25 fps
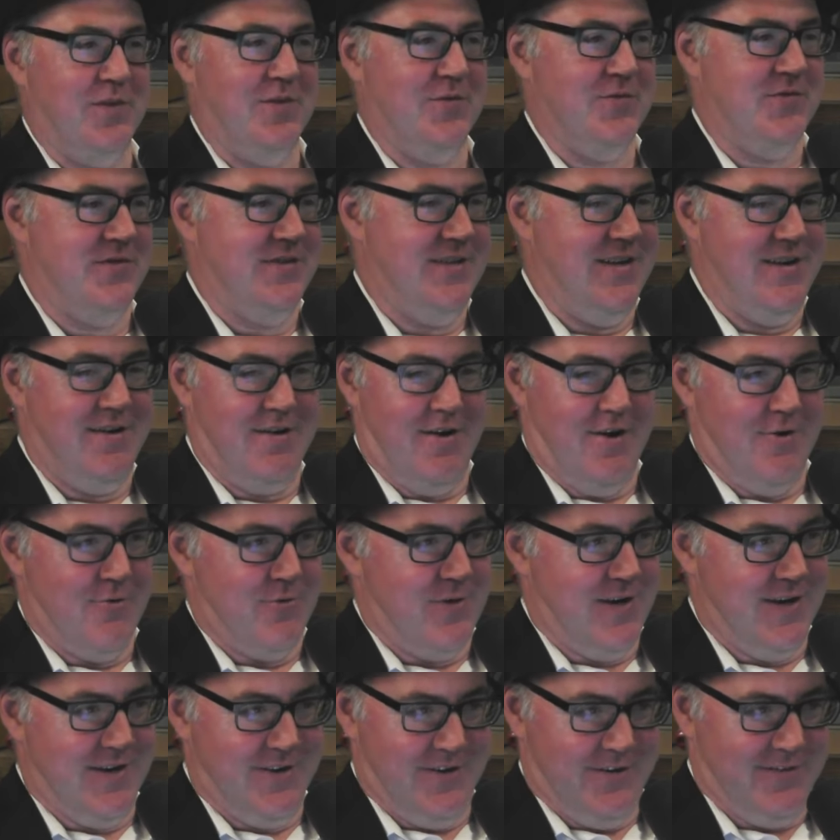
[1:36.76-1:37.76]

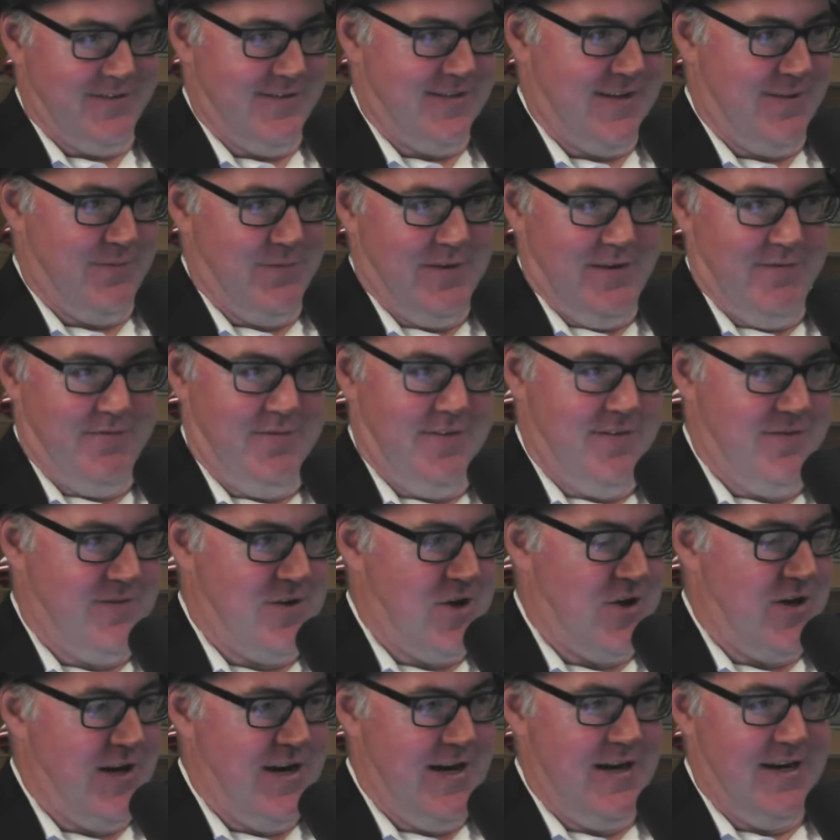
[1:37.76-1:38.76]
zero in on something. If you've
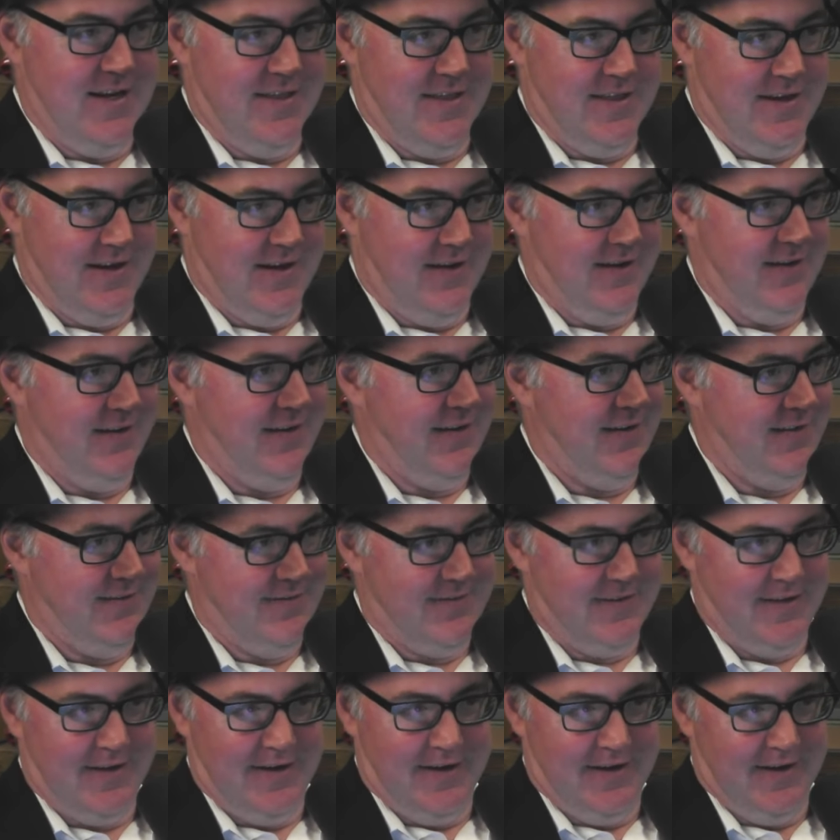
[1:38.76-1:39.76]
got anything,
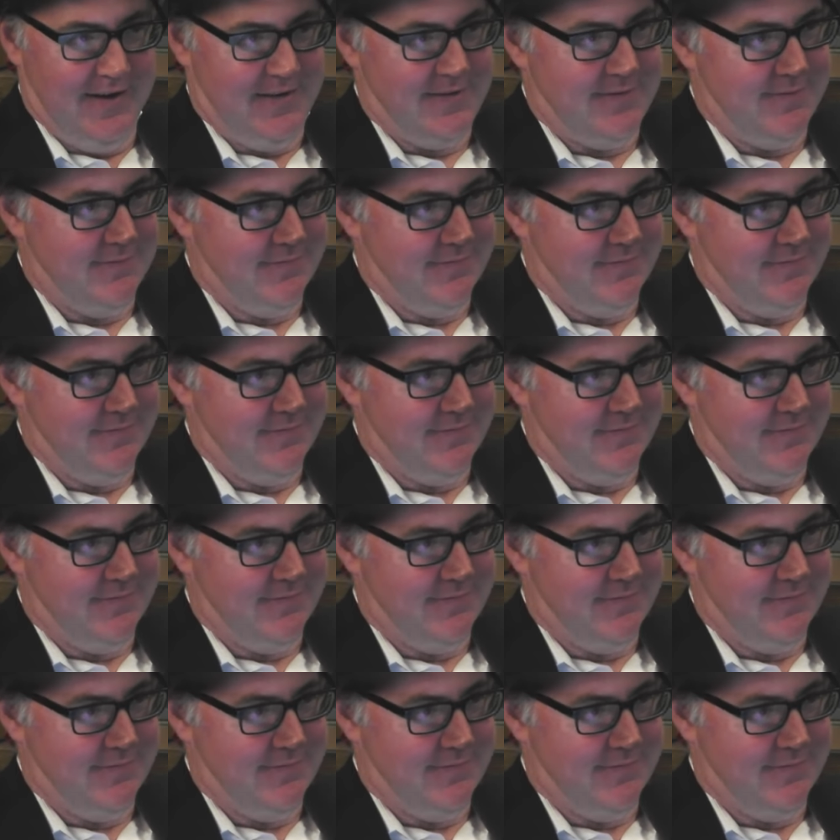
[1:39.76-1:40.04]
it's like